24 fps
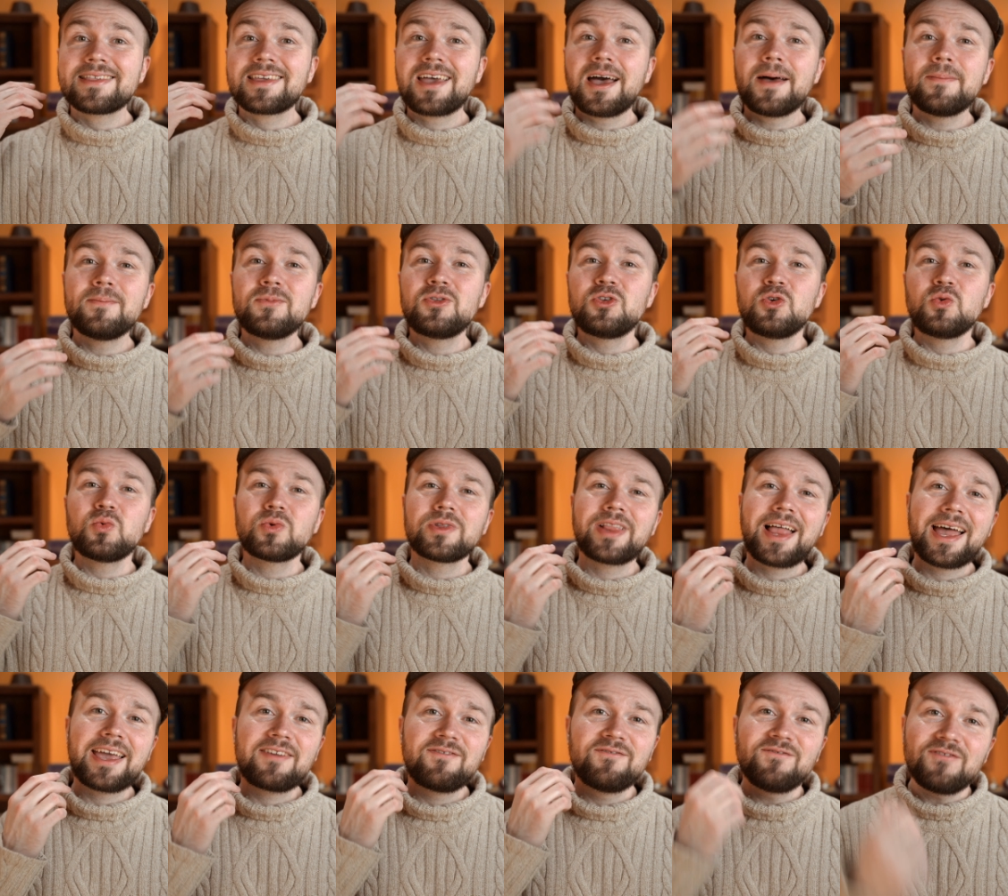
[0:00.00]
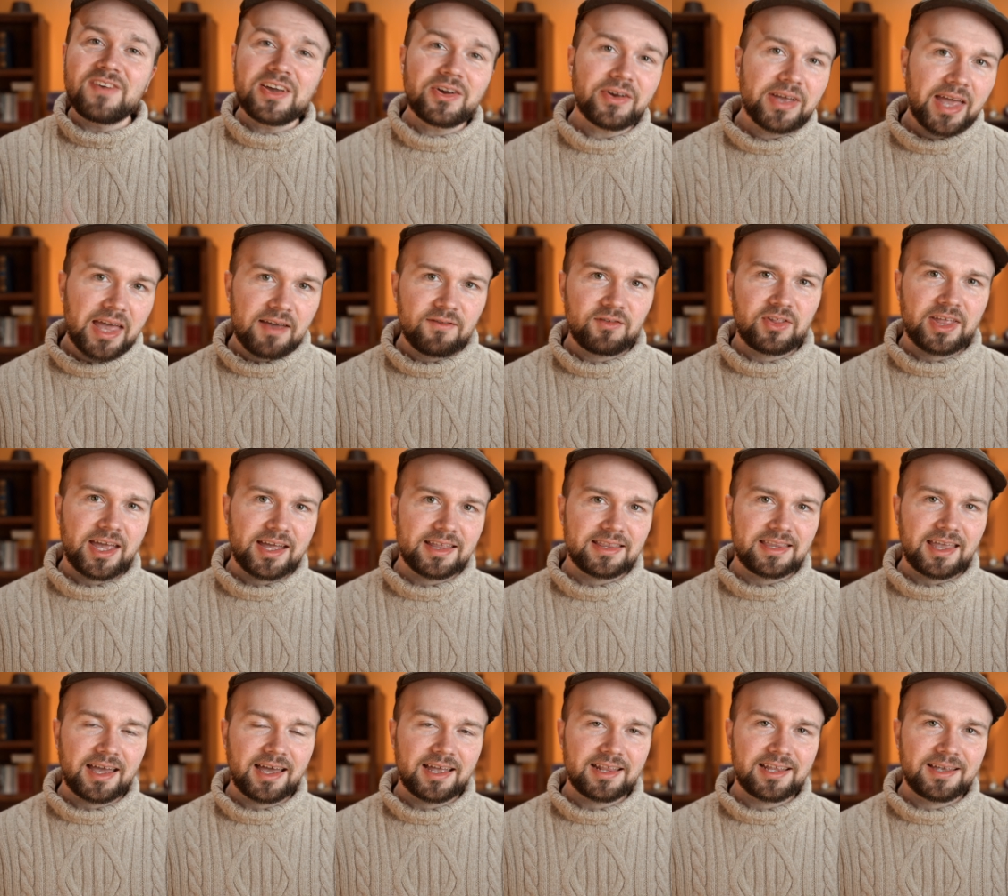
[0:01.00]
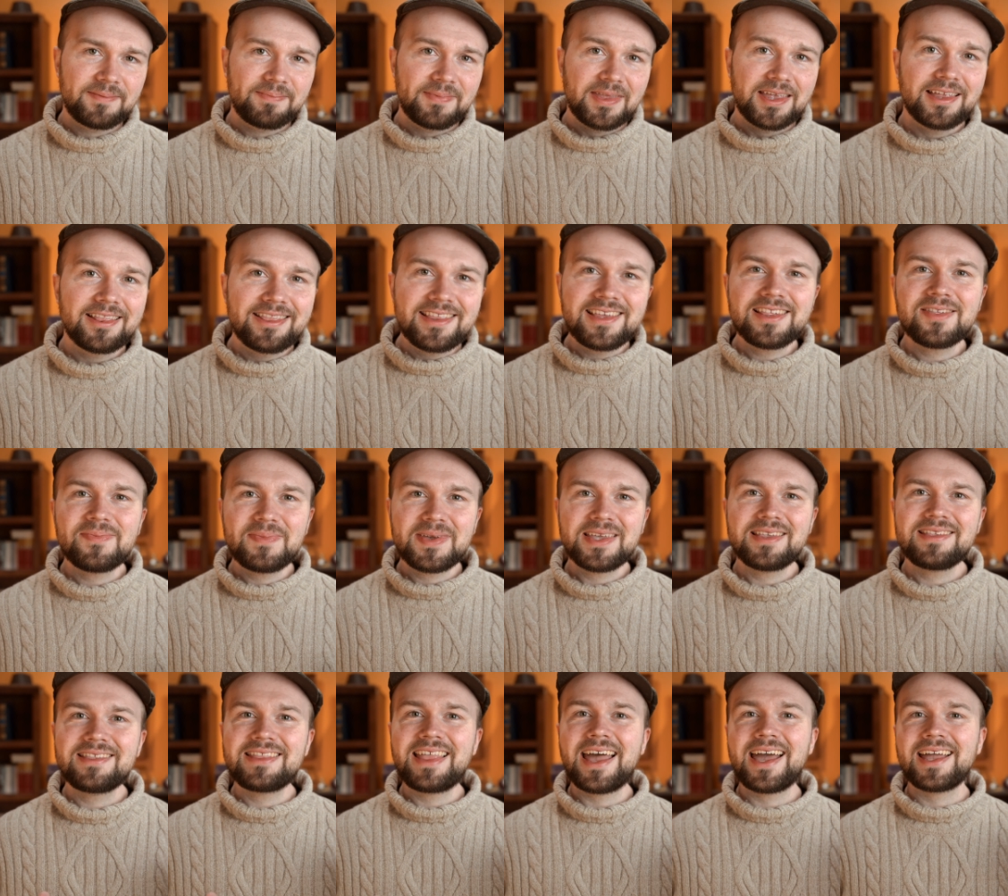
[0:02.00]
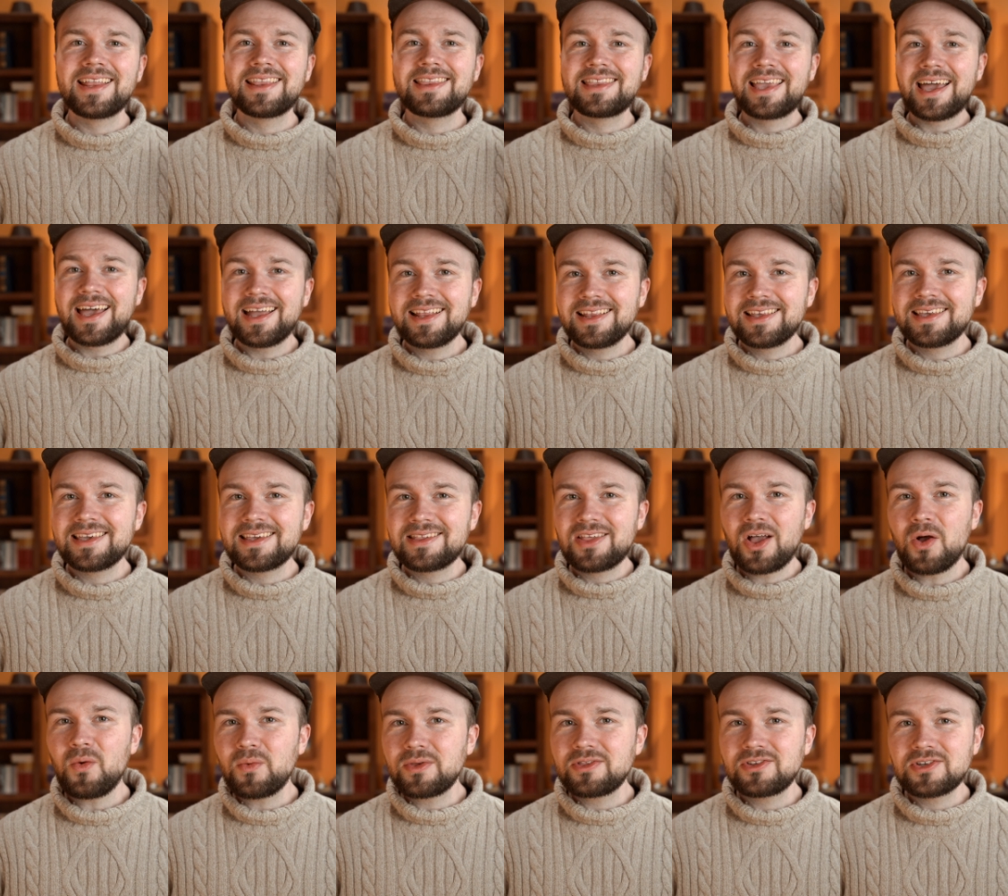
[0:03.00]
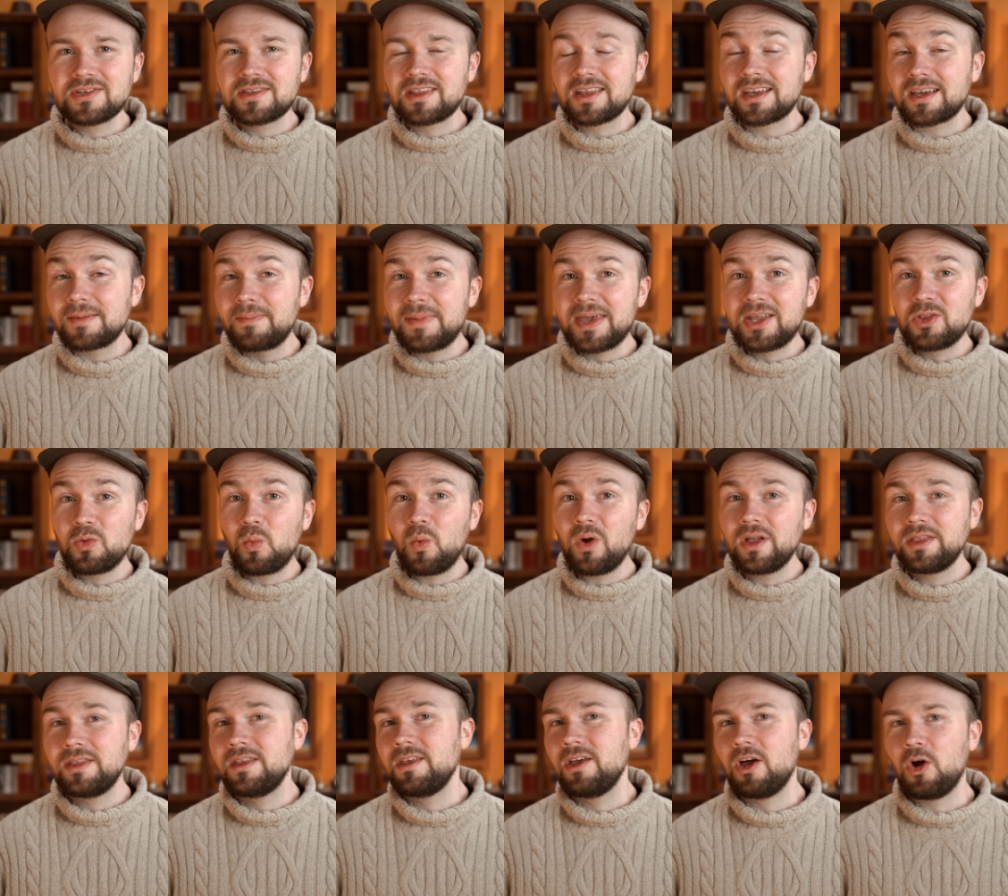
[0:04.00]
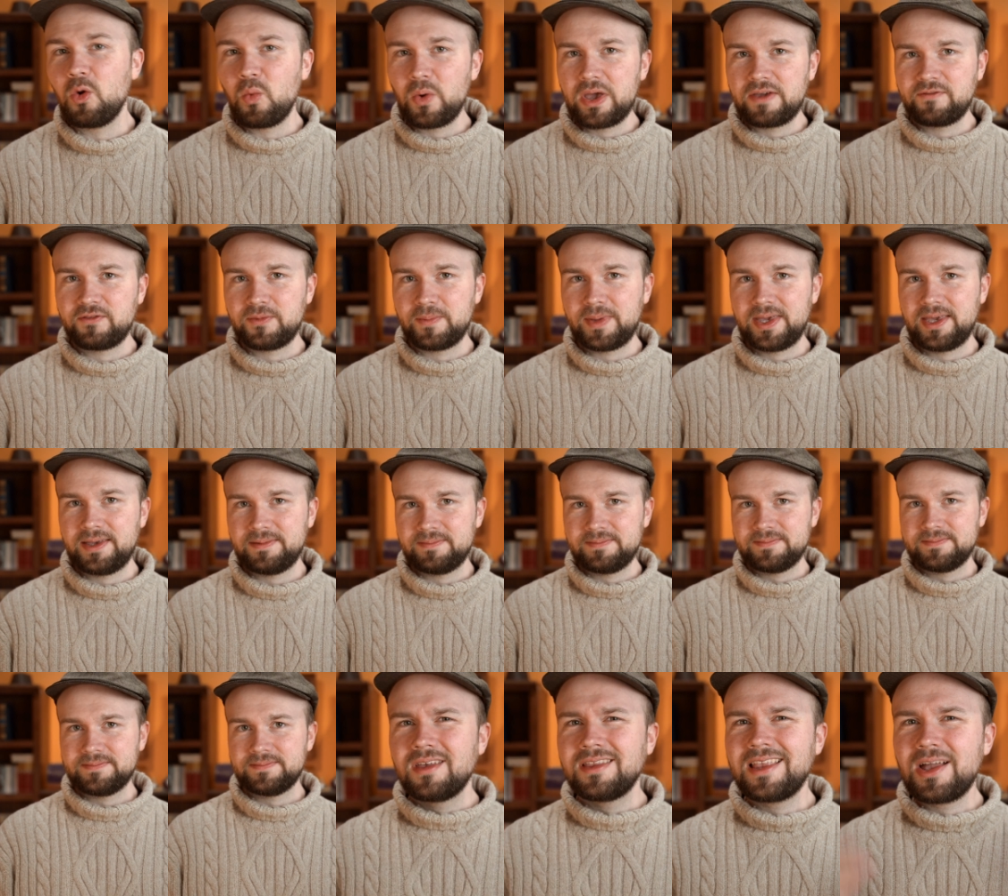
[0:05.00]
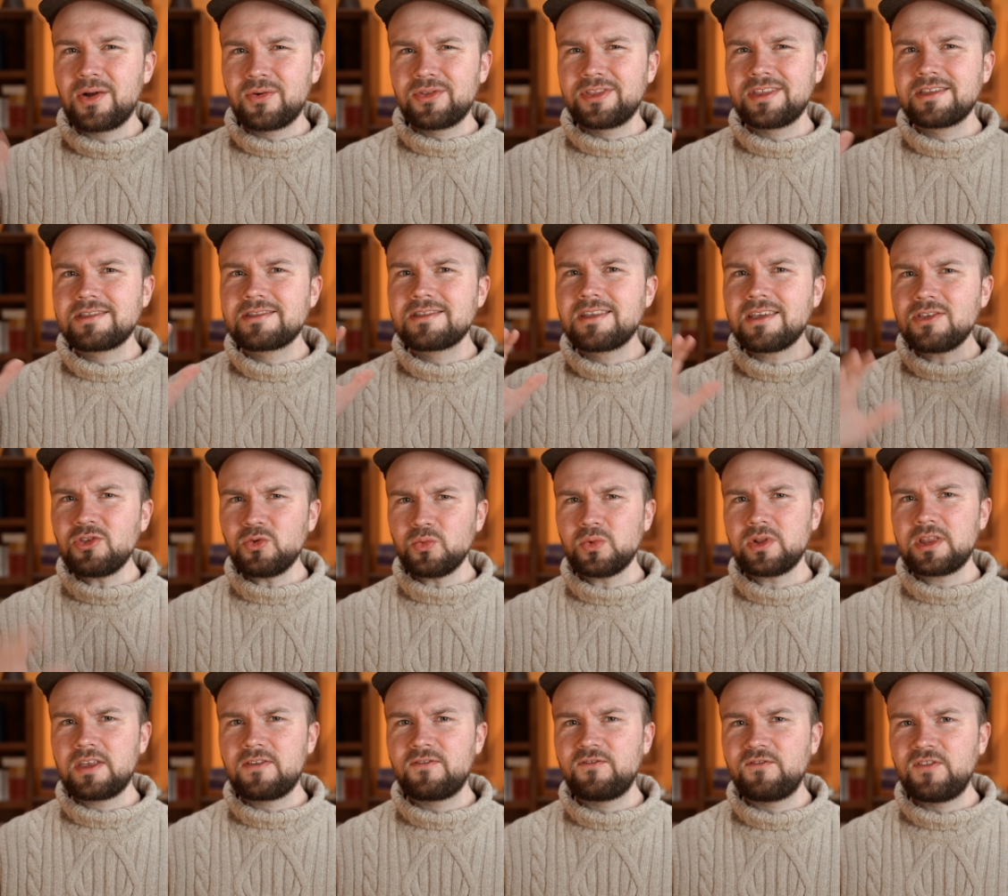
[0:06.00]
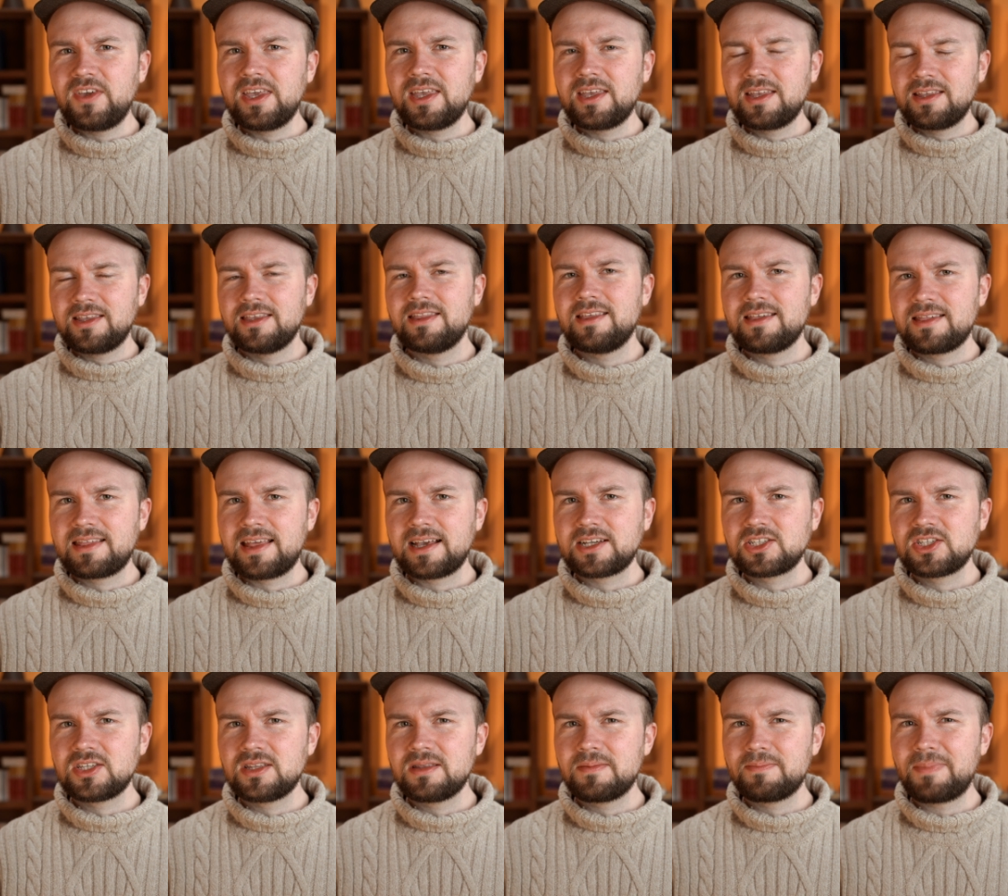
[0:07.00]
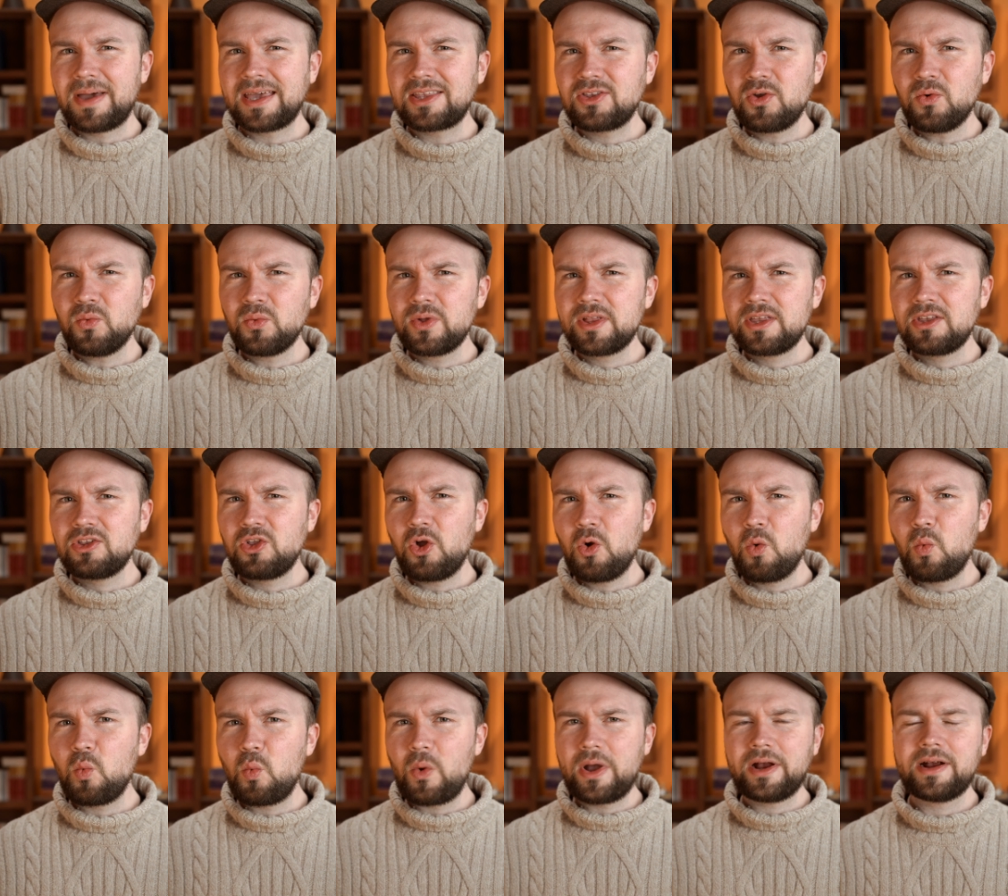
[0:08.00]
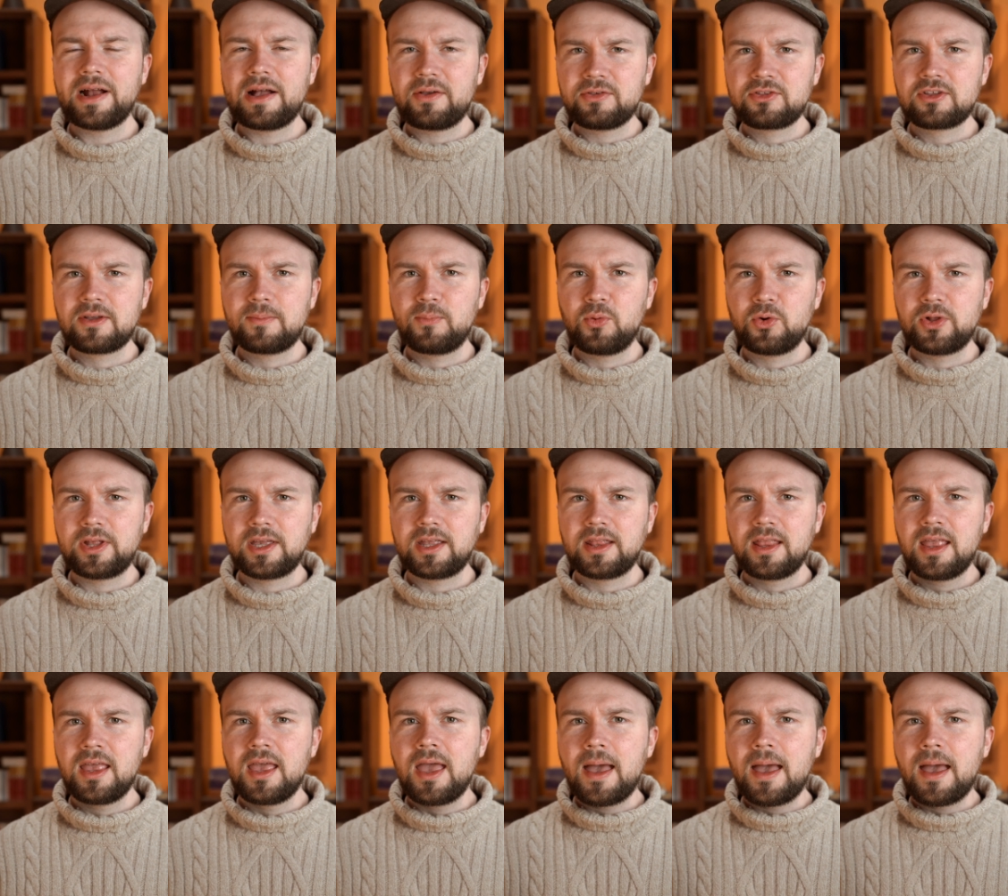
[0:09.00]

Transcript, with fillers: come to rely very heavily on Tana, this means that Tana is always just a Command 1 away from me. Now, this doesn't really fit into this section, but I don't really know where else to put it.